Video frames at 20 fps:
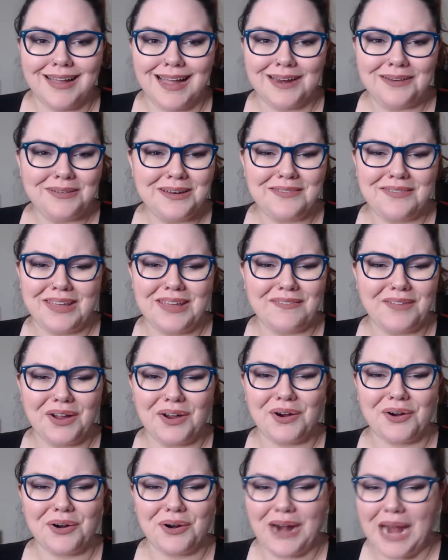I don't even give a
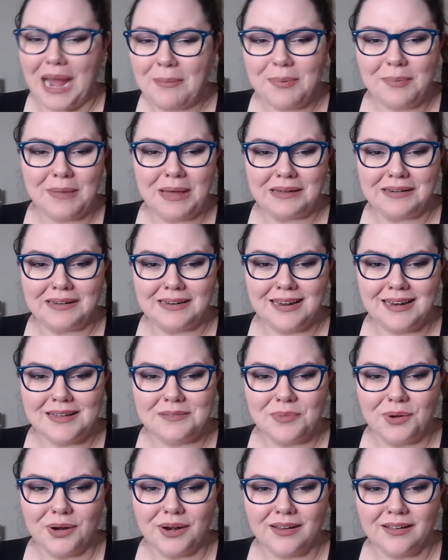crap about it
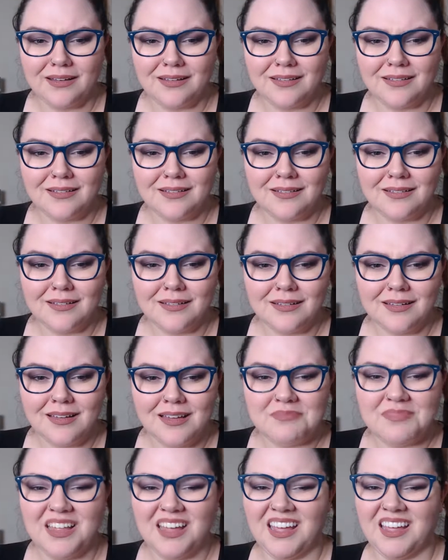anymore.
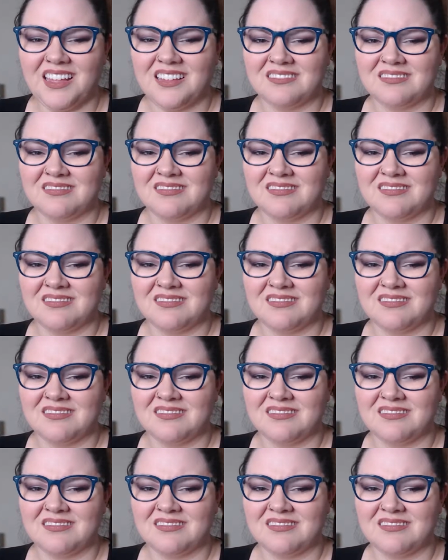I'm like,